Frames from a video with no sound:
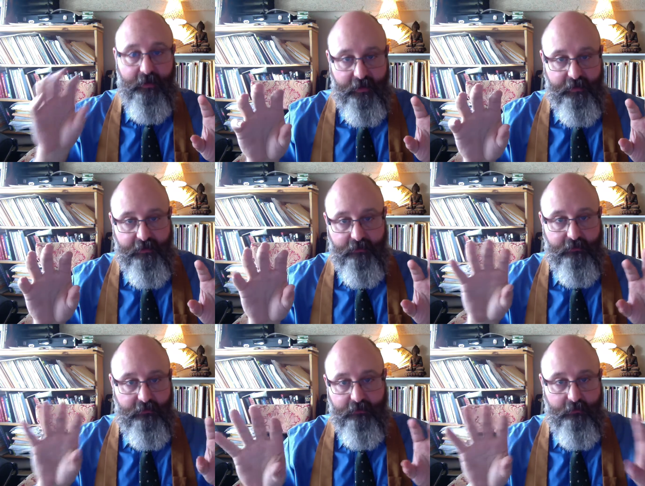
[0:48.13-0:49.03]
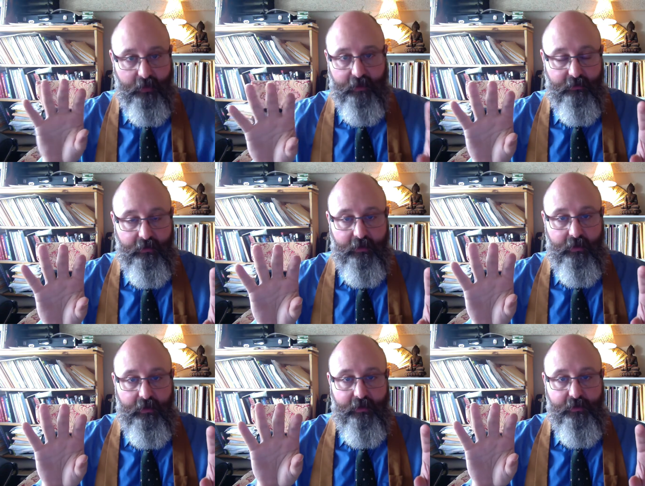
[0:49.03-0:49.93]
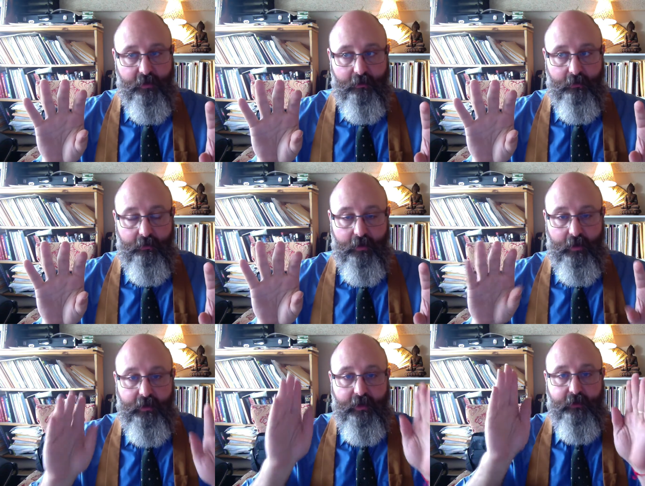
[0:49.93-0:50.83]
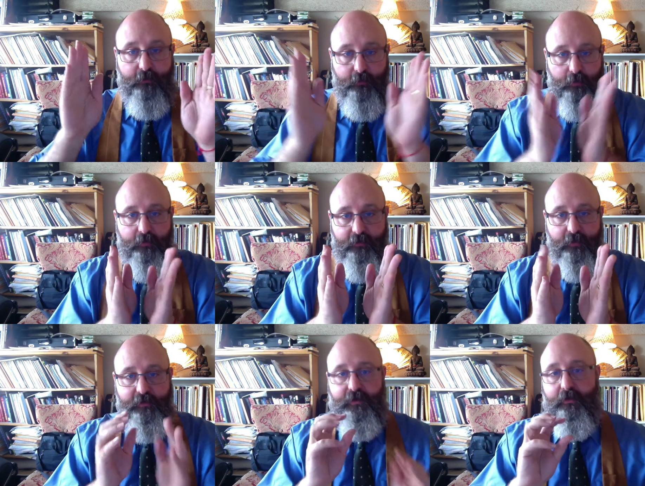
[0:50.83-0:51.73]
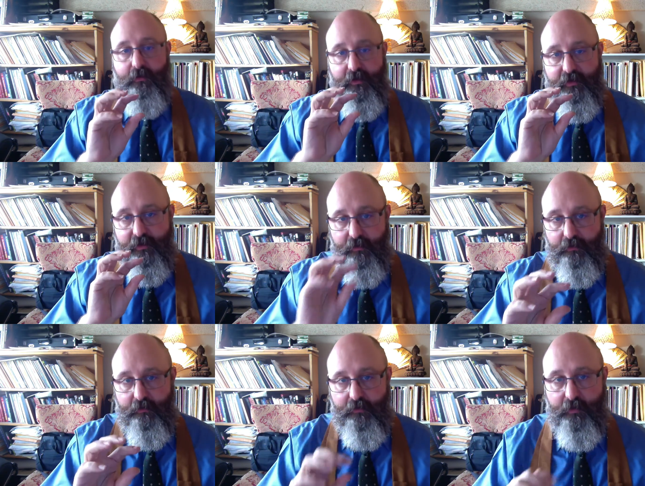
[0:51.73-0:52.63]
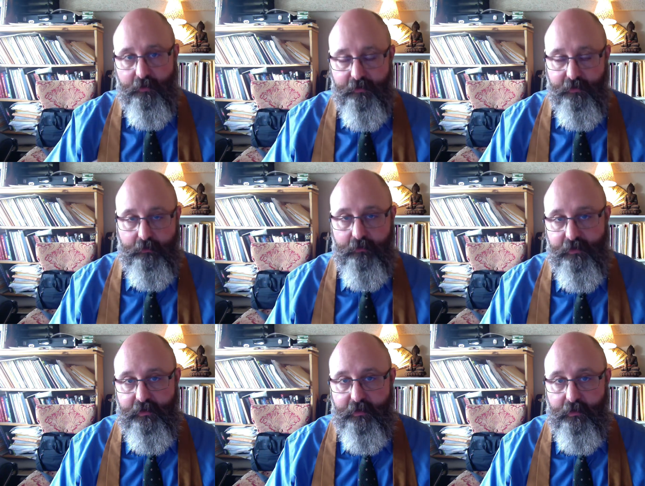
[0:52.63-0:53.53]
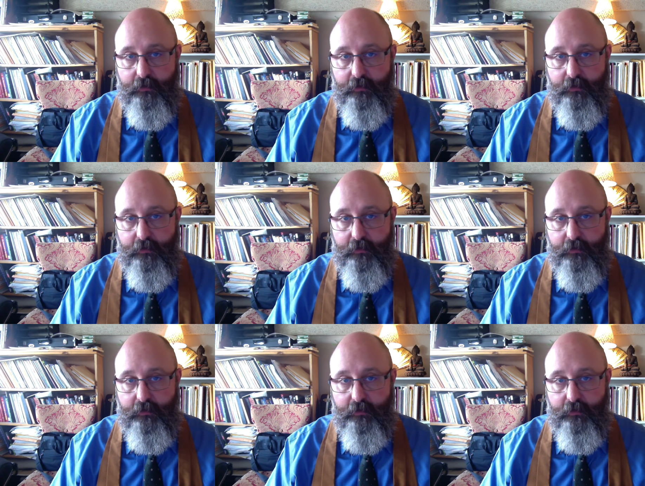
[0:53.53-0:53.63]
addiction, right? So, and then the root of those two is delusion, is